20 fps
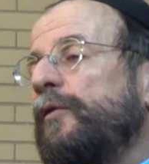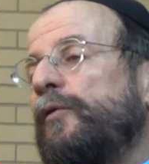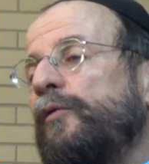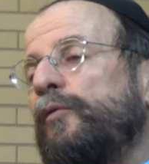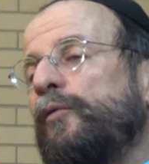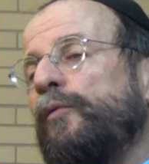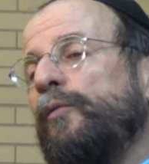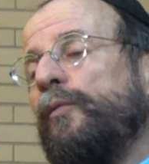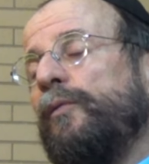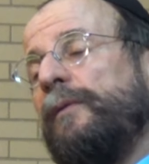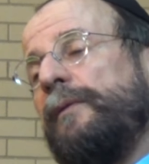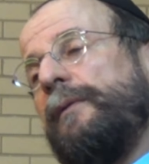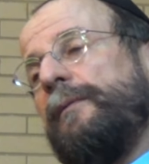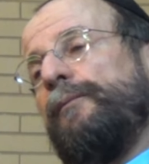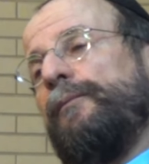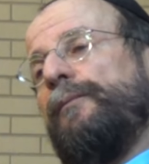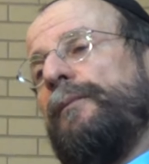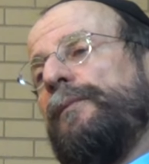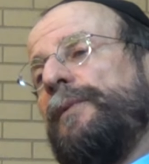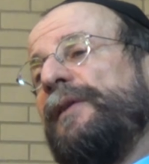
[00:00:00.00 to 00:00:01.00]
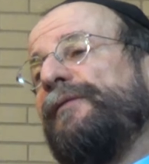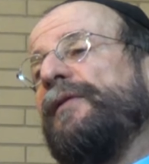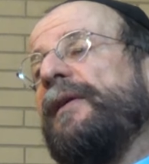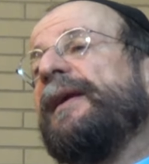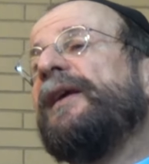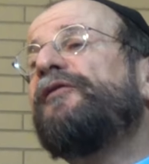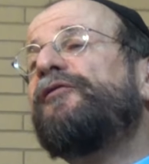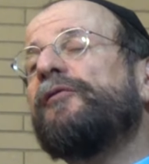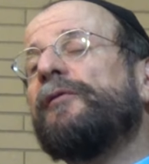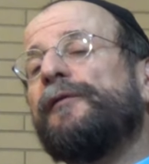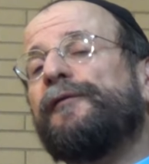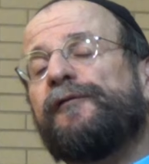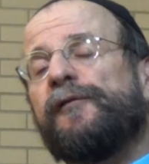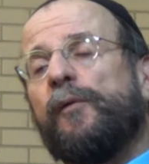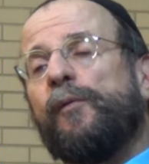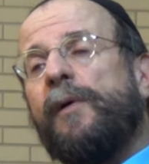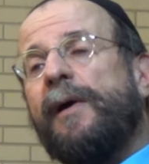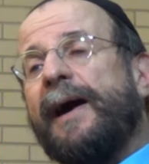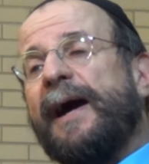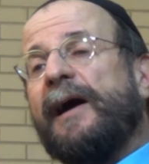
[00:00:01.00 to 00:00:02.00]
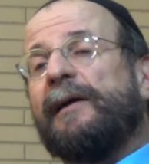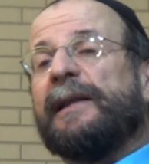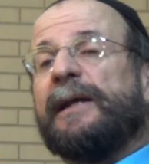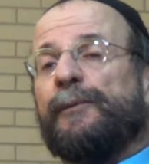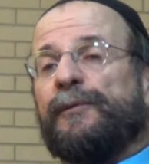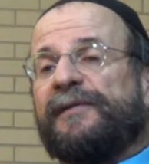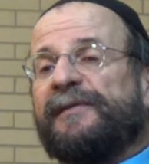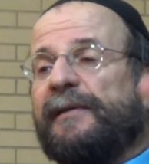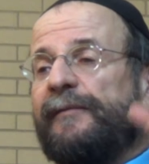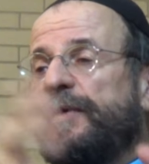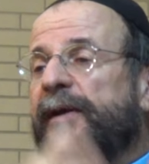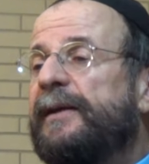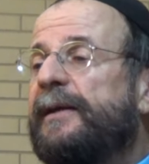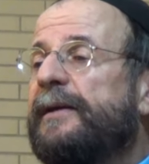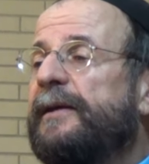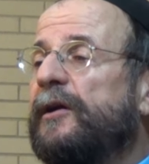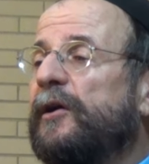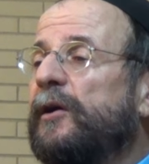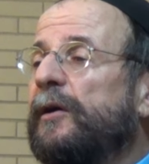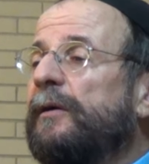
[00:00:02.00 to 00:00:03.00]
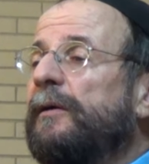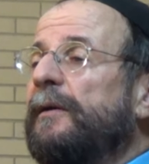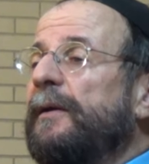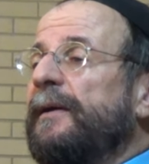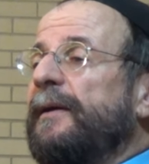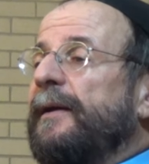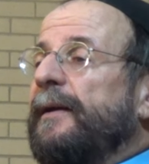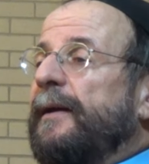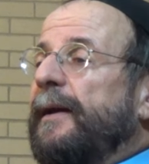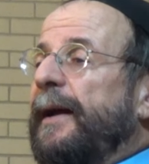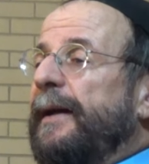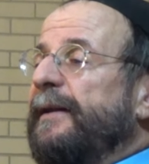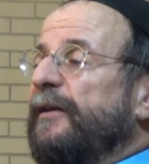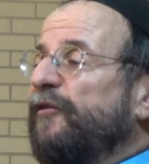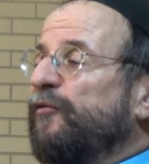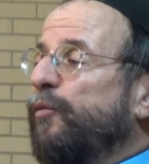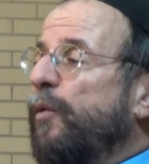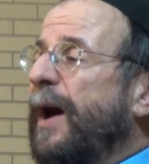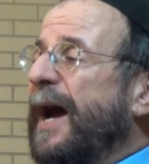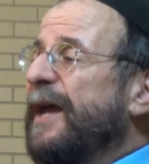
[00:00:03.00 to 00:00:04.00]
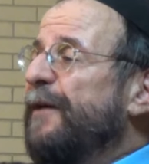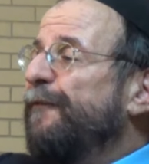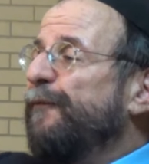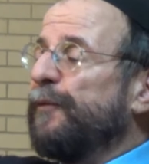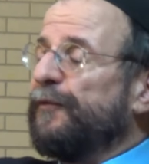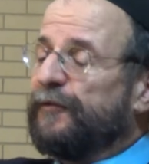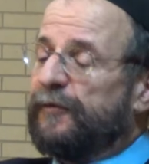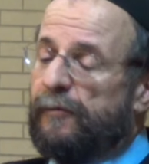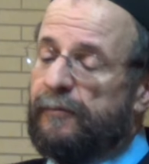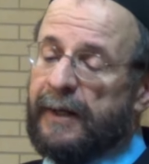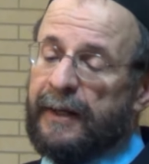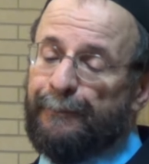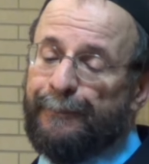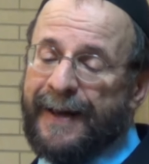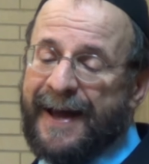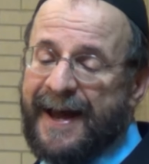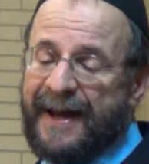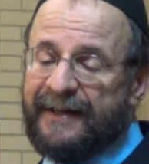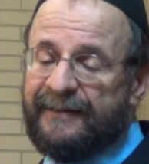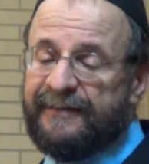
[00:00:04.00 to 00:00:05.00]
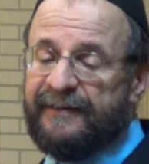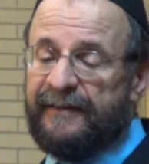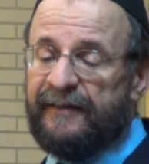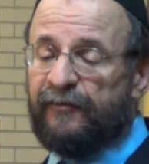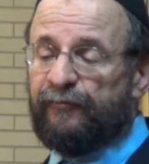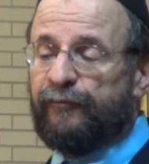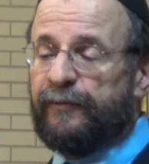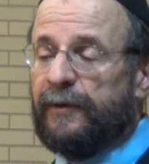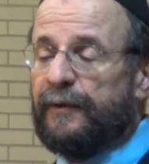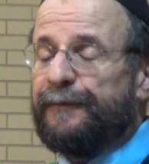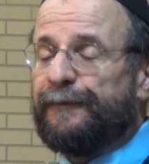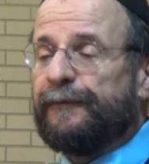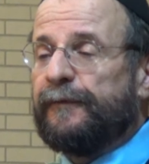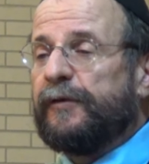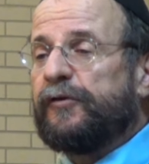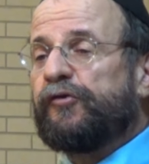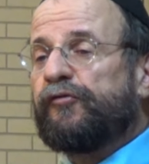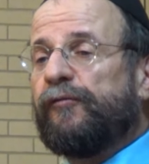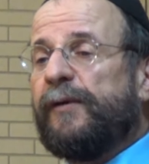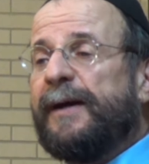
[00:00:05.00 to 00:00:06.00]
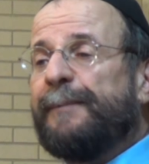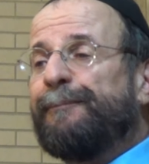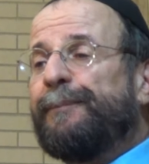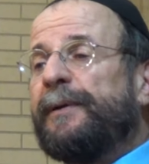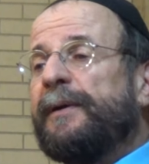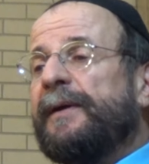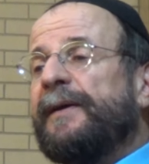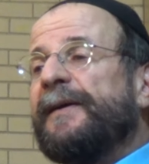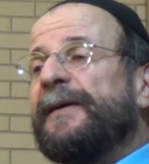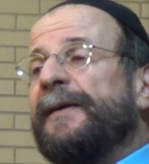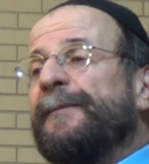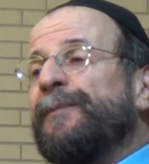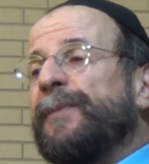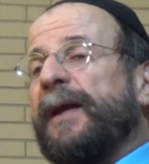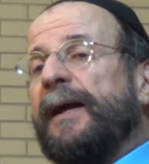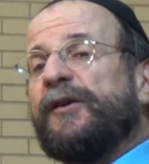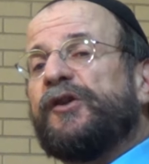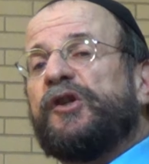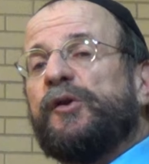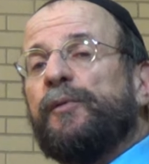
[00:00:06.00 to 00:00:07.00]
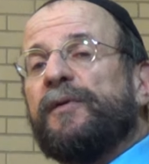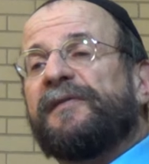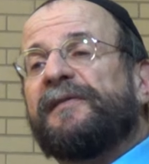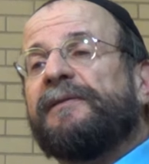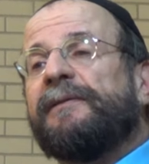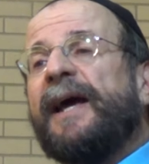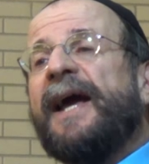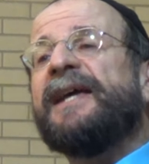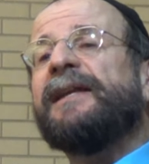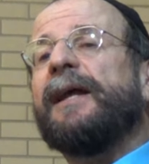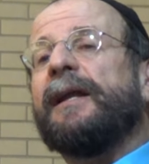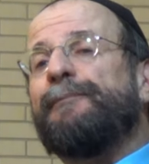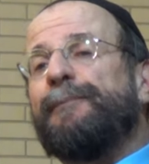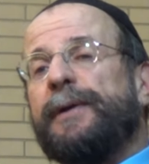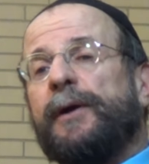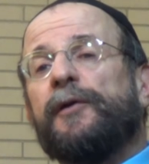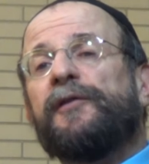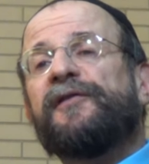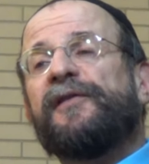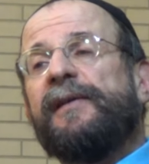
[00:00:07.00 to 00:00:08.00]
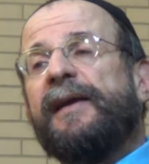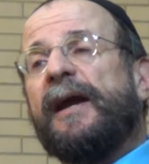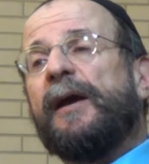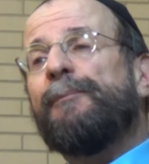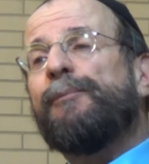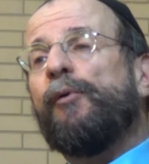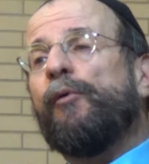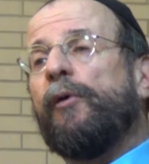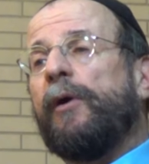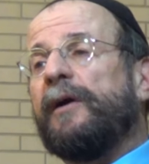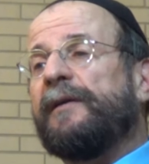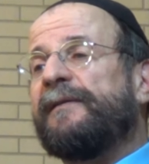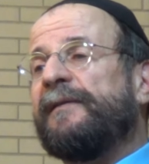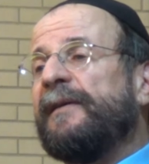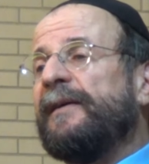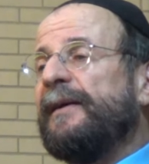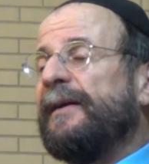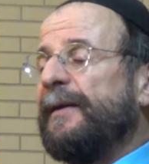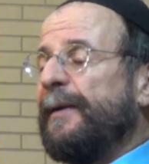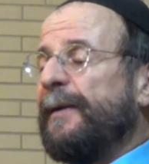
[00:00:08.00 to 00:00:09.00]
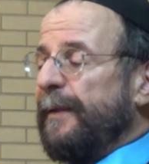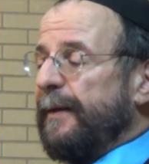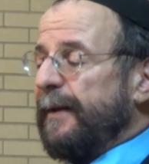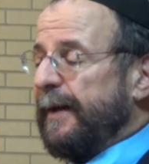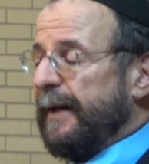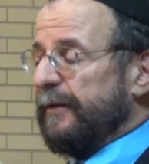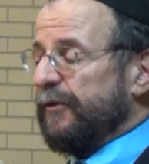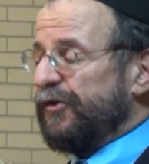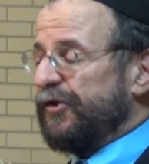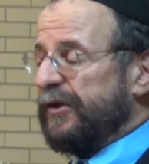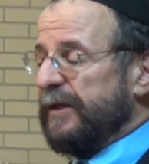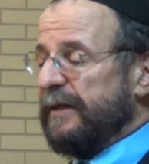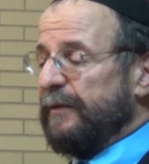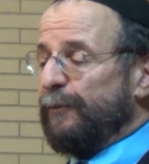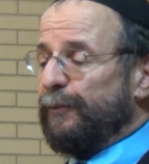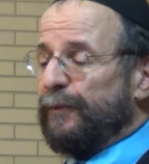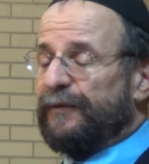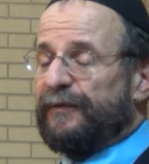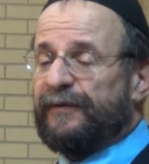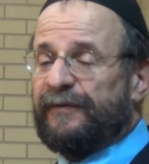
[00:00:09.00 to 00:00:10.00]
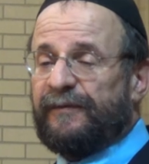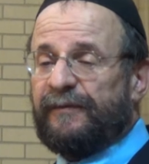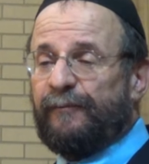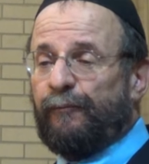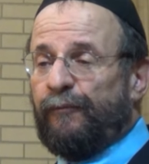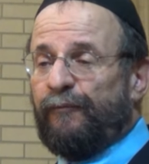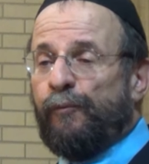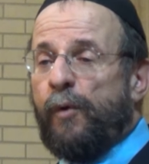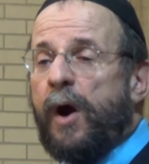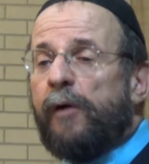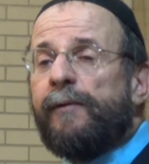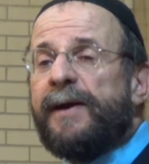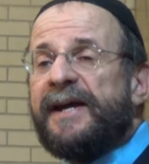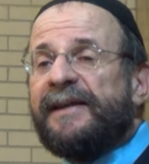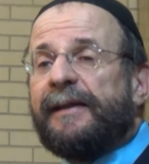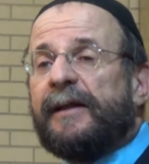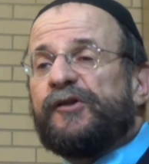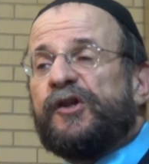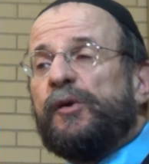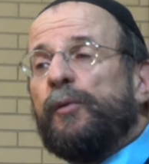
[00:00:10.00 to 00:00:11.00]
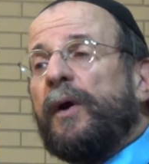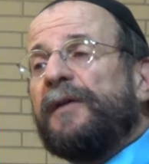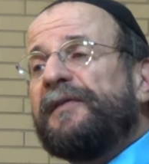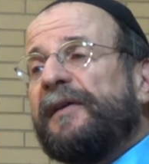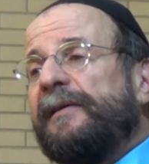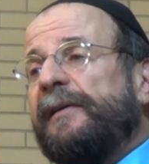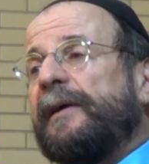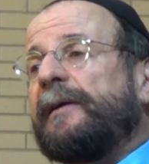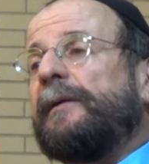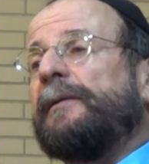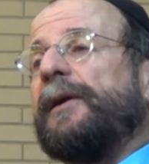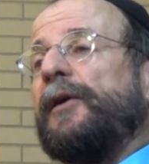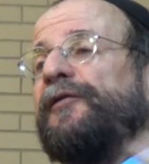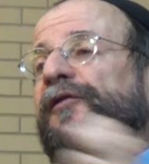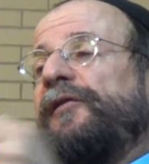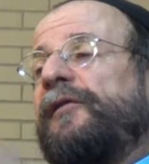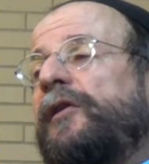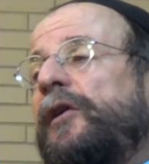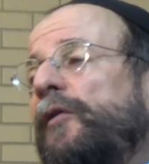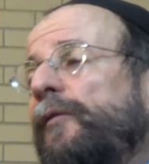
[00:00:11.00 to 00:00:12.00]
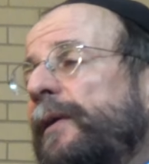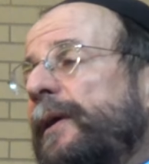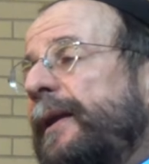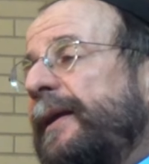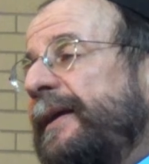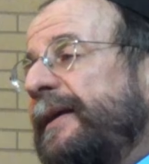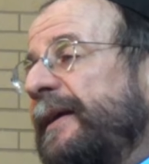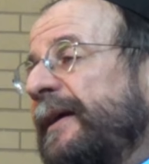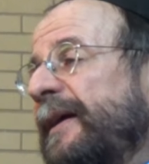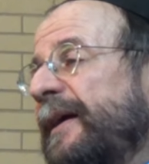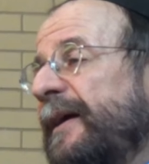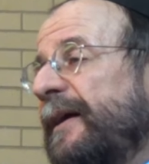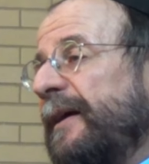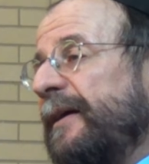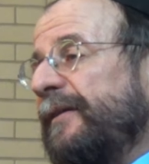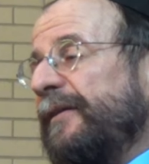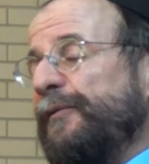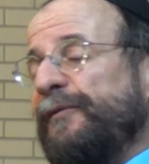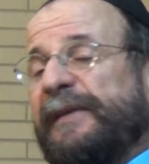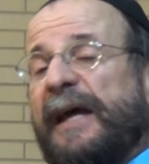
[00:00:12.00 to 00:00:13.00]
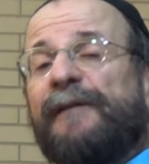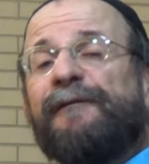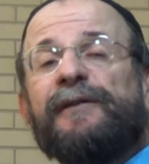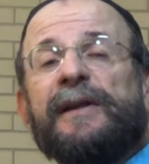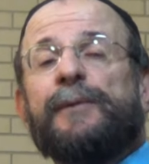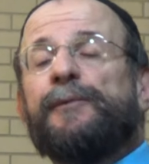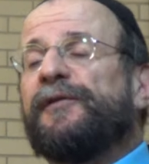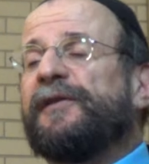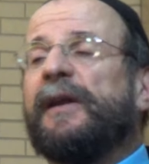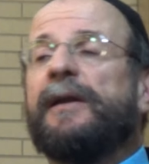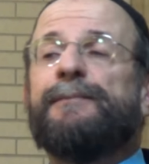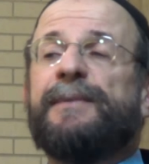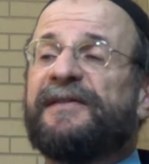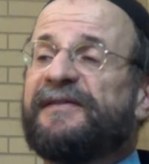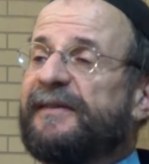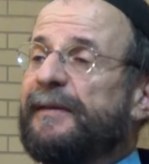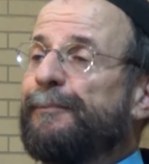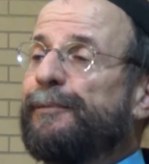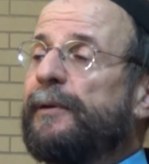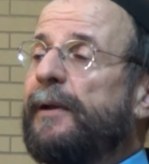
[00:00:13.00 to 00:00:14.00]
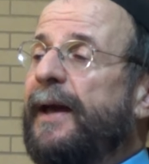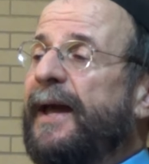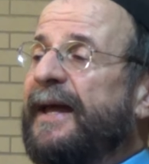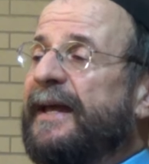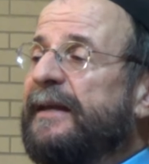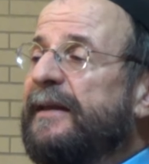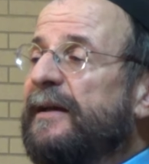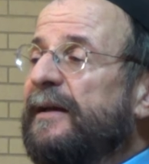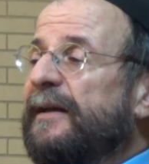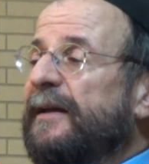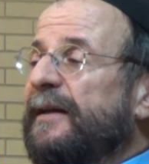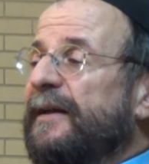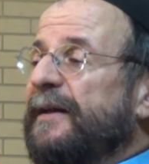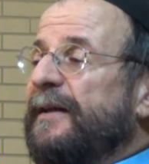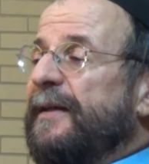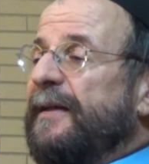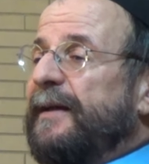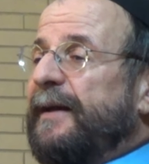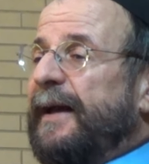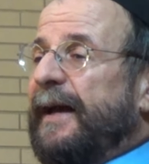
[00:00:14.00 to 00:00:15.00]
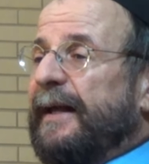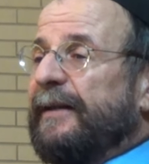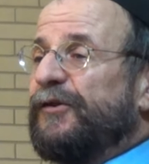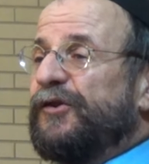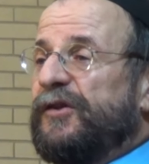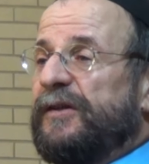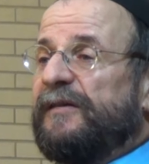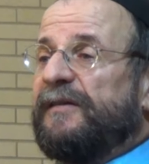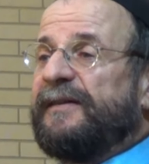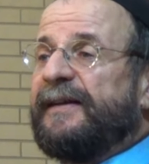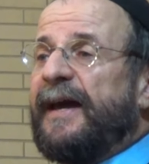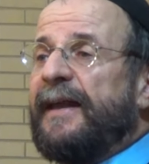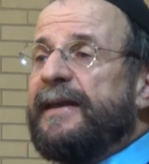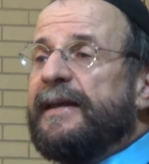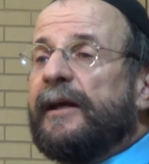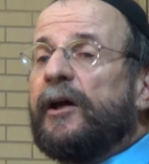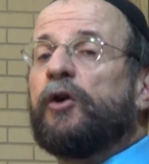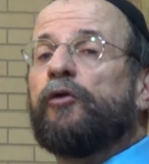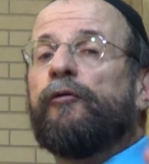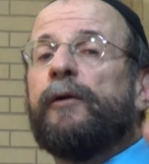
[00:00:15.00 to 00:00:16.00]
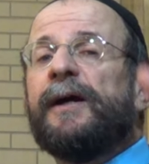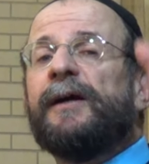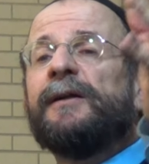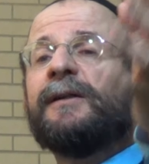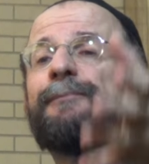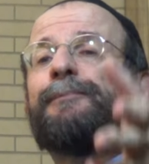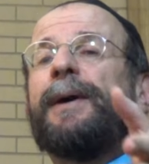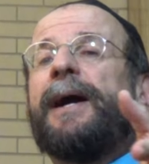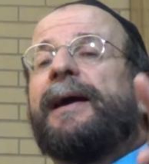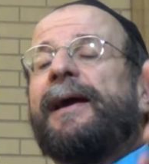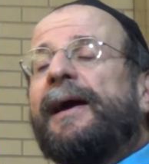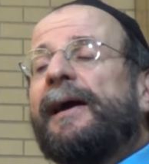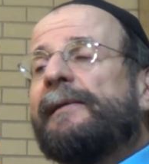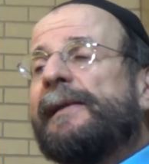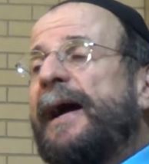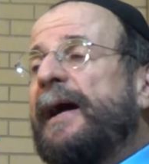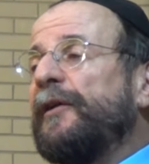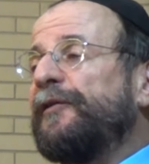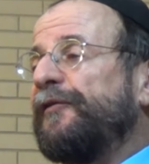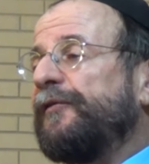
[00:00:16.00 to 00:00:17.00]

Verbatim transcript: who lived in Israel for a while. He was living here, and his wife was going back to Israel for a trip, and she was late at Pearson Airport and she was worried that she wasn't going to clear security. She definitely was going to miss the plane. And she's getting grilled by El Al